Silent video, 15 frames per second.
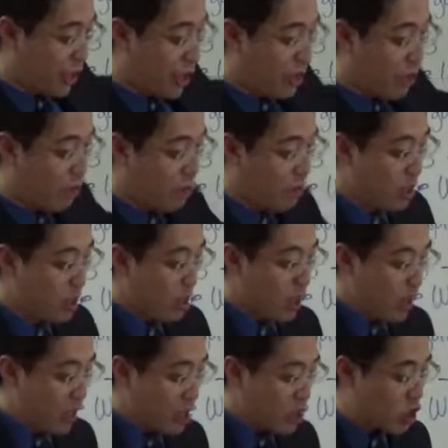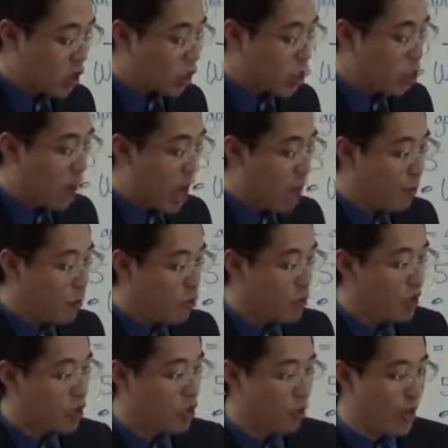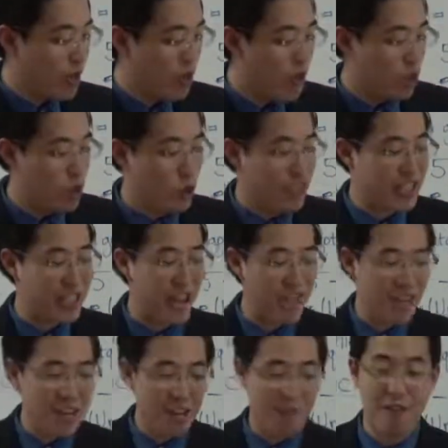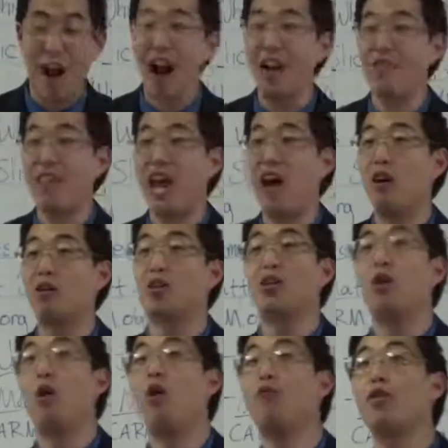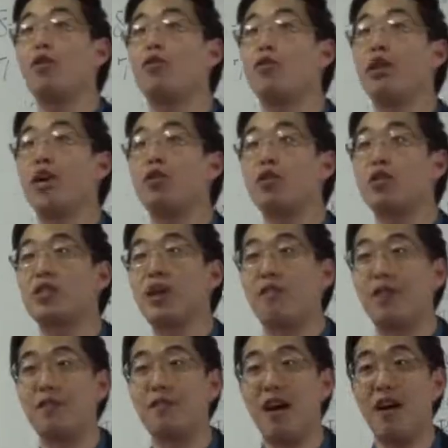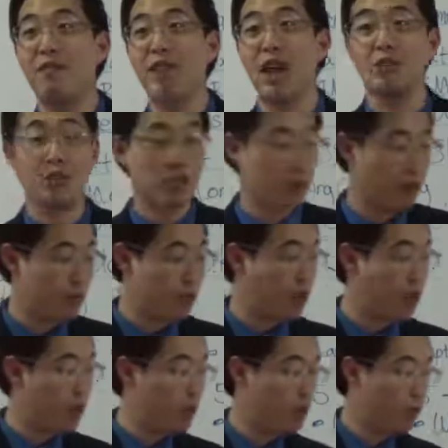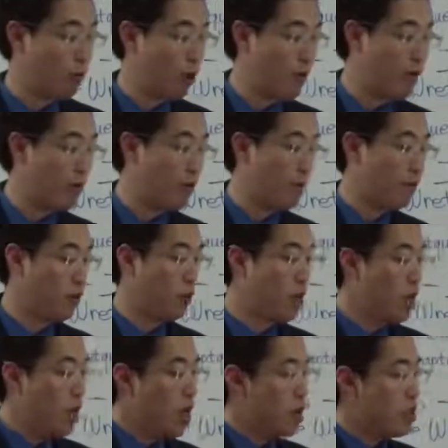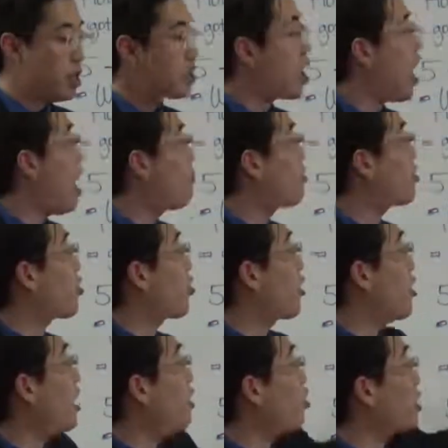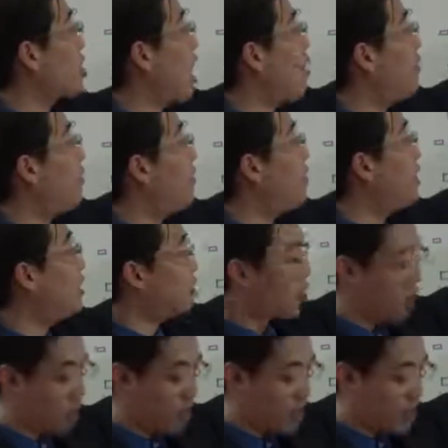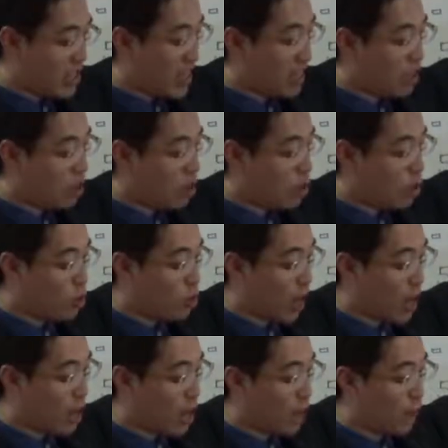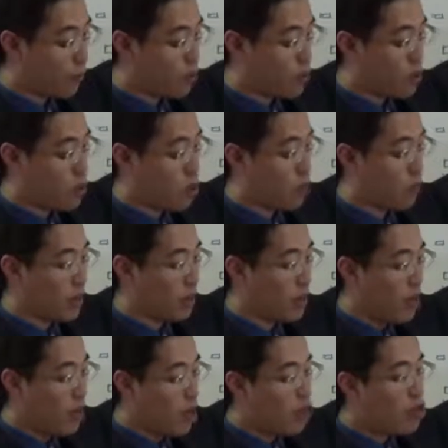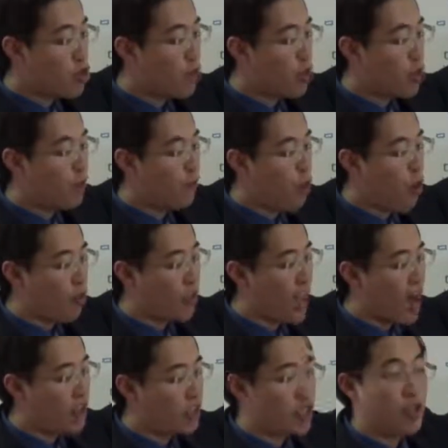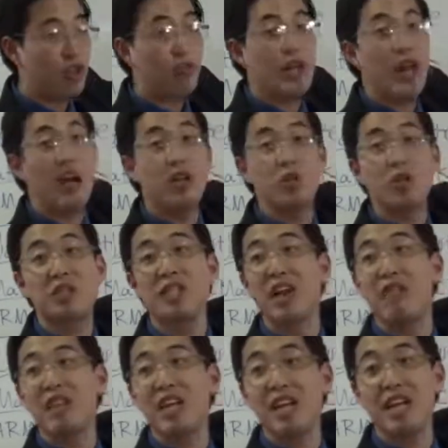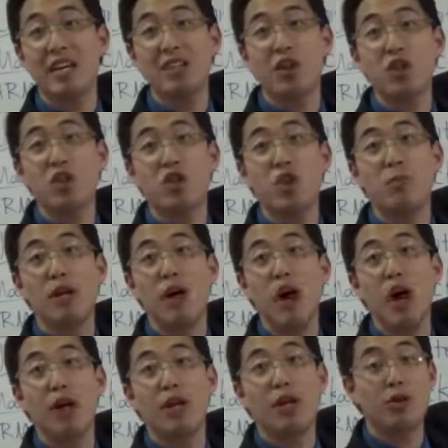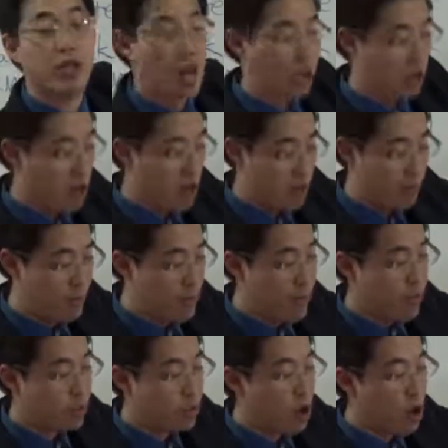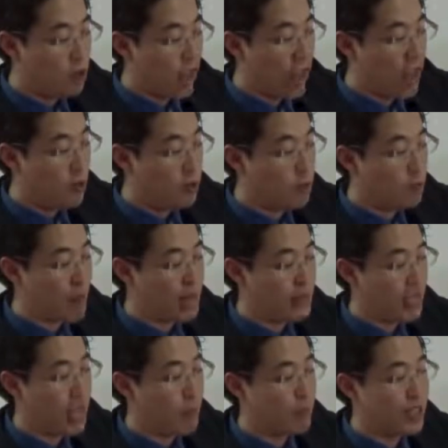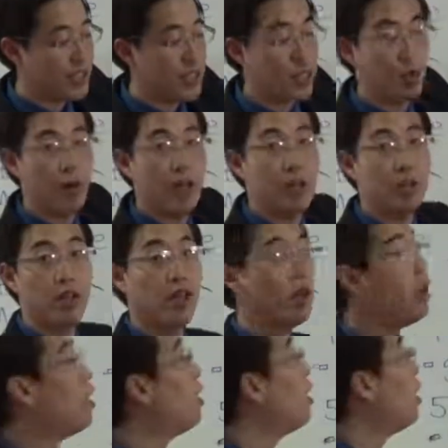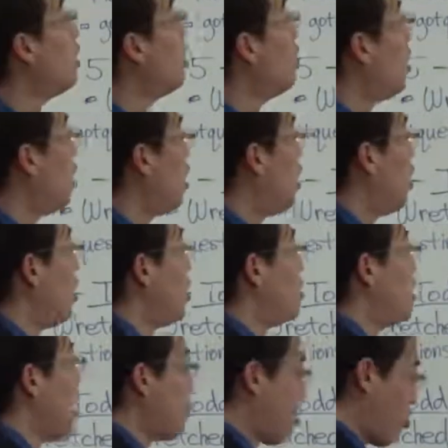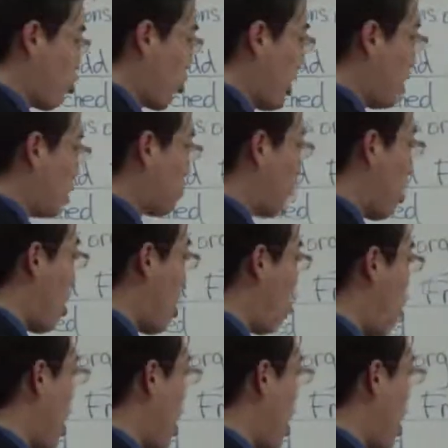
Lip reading: here, his subscribers is 375,000, over 375,000 subscribers for Ray Comfort. The top 30 or top 50 sermons, it includes Ray Comfort's sermon. 34,370 hits on sermonaudio.com. It's called Hell's Best Kept Secret. Number 3 is Paul